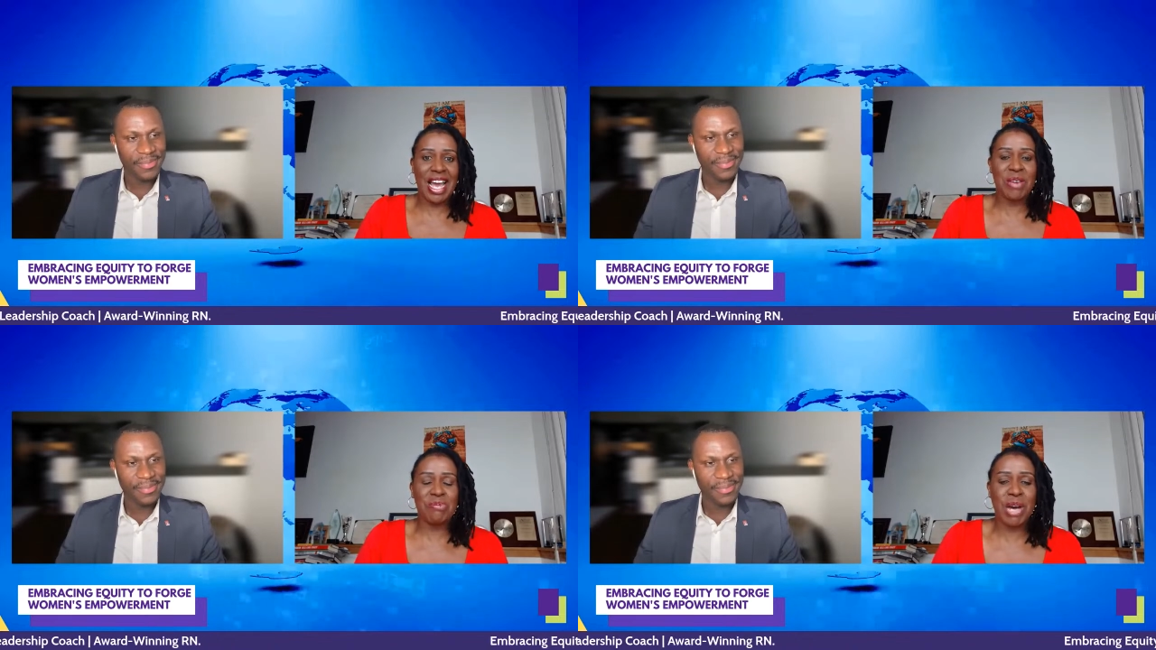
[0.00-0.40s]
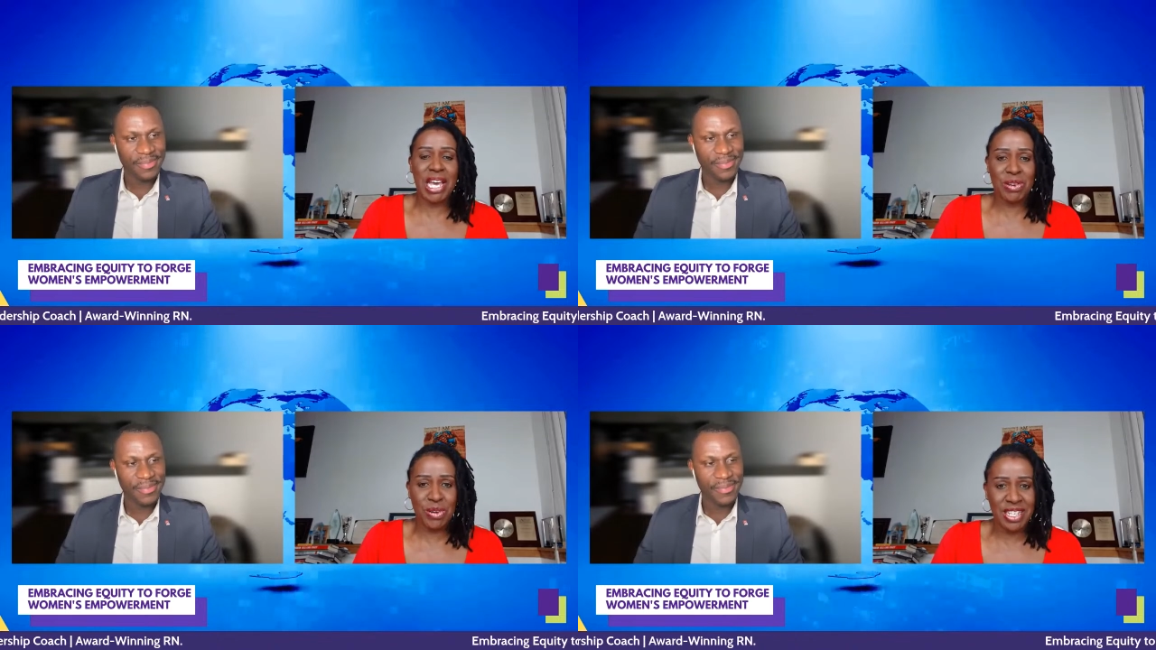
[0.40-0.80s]
Speaker 1: I
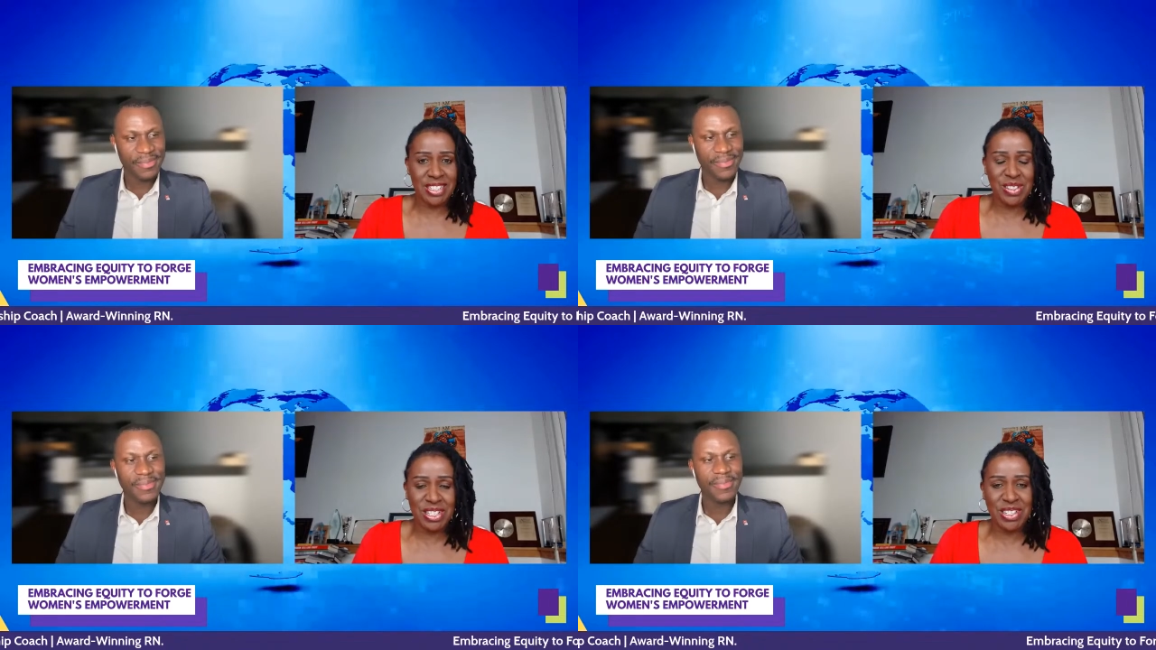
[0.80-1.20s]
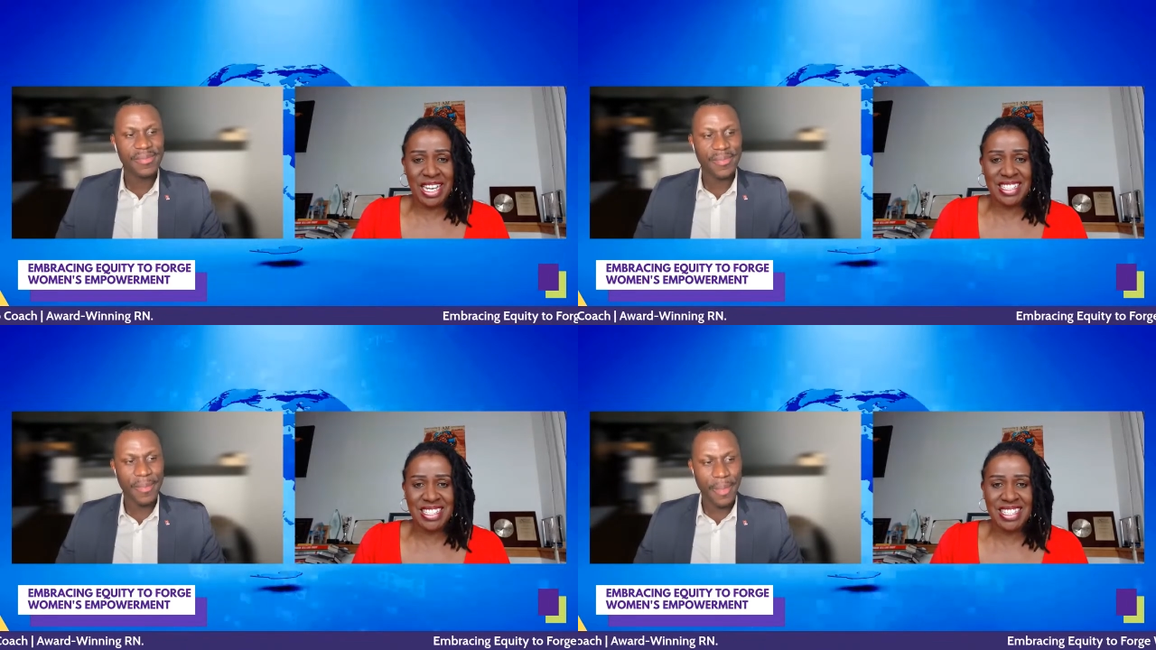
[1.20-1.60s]
migrated to the
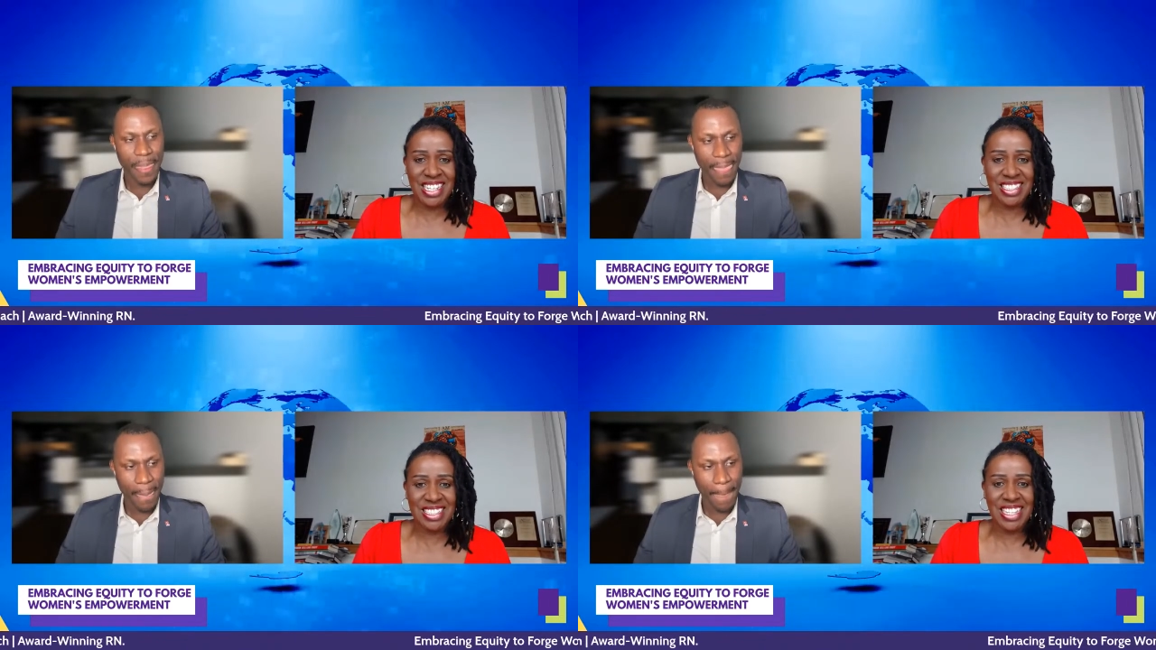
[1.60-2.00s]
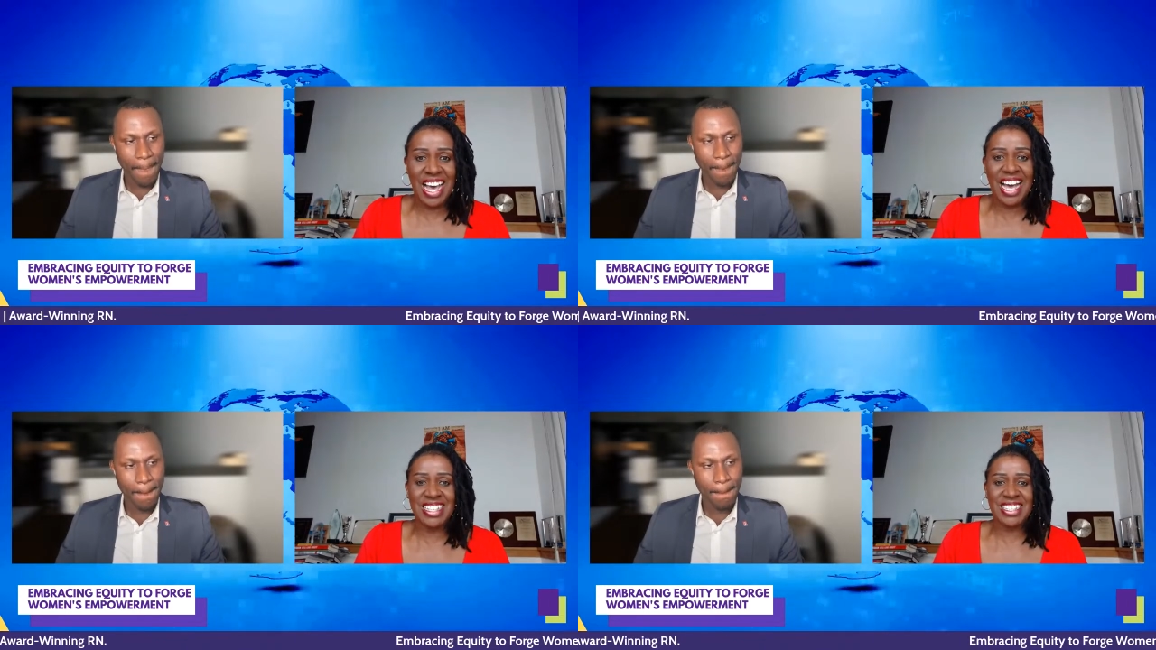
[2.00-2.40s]
United States
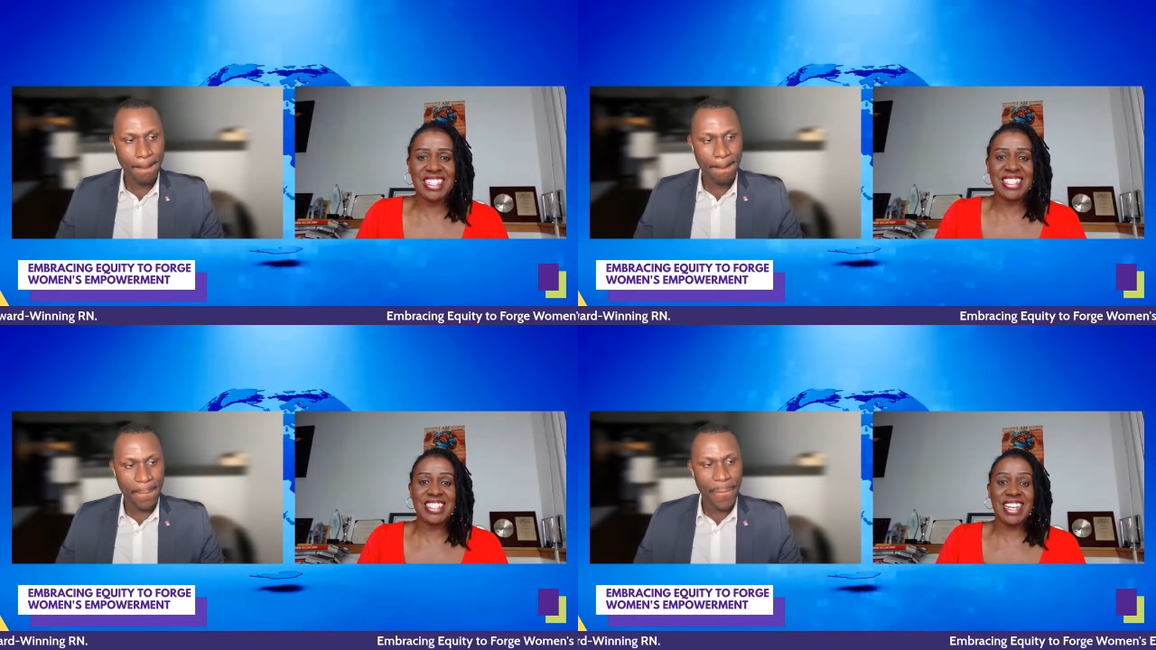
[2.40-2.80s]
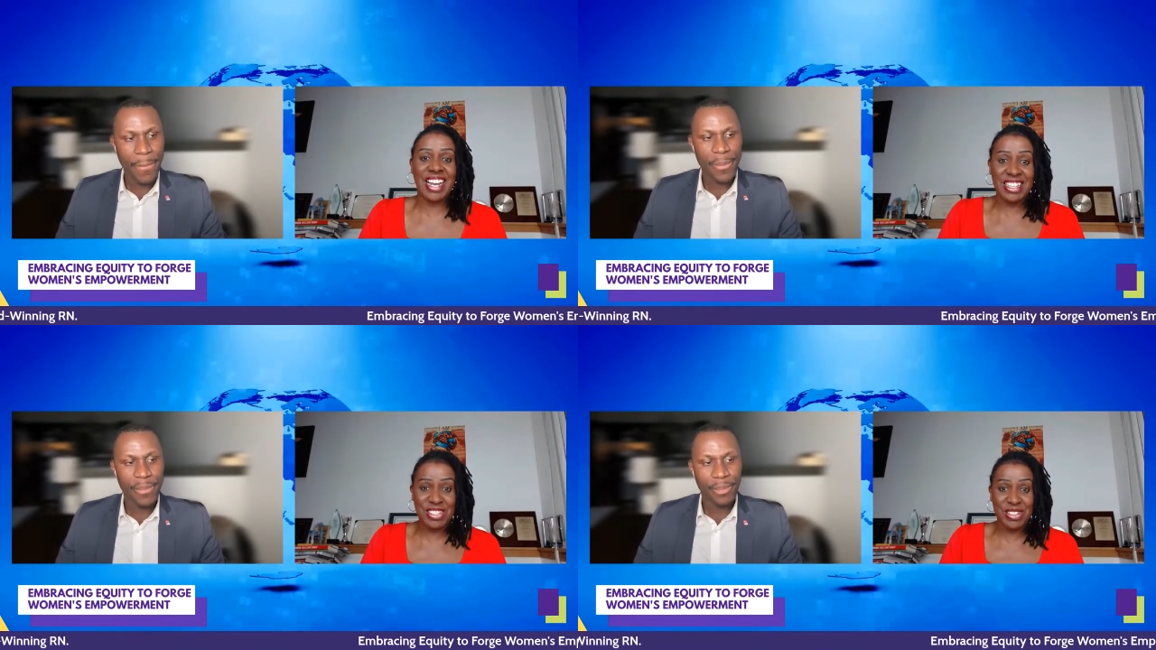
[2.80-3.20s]
as an
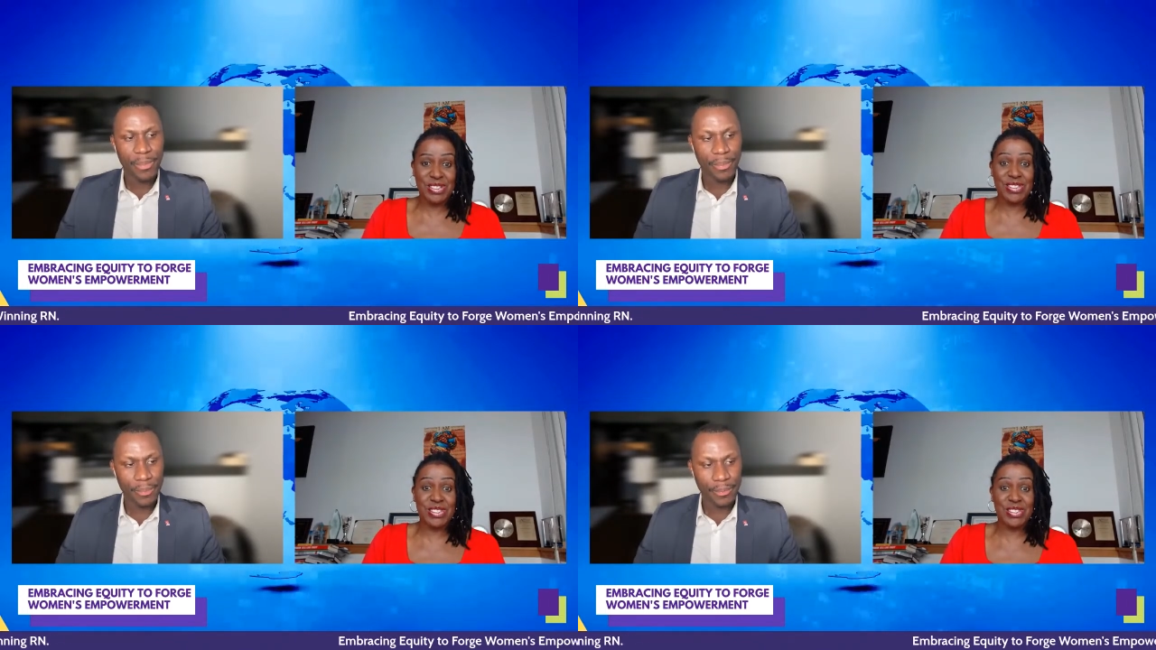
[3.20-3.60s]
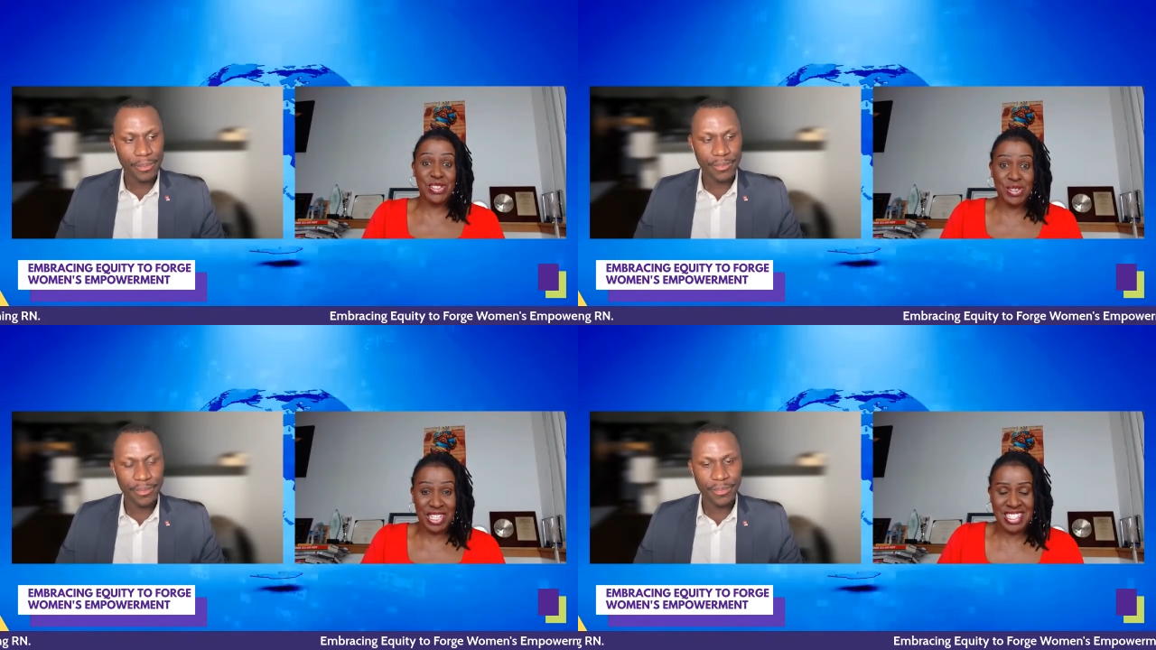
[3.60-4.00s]
international
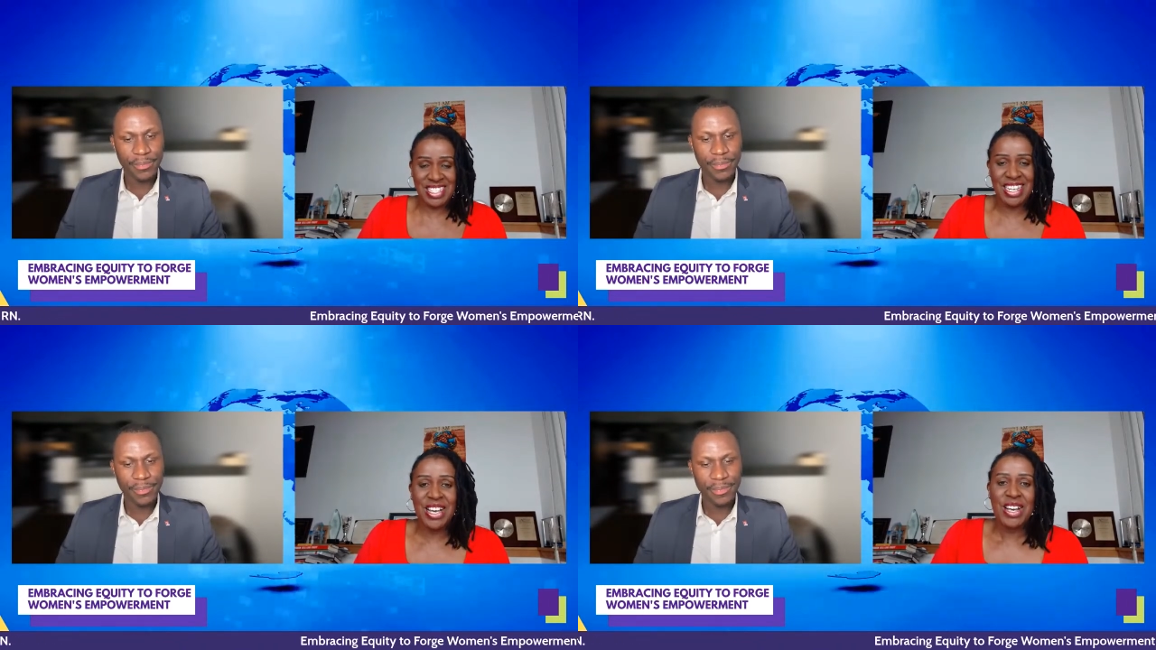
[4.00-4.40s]
student.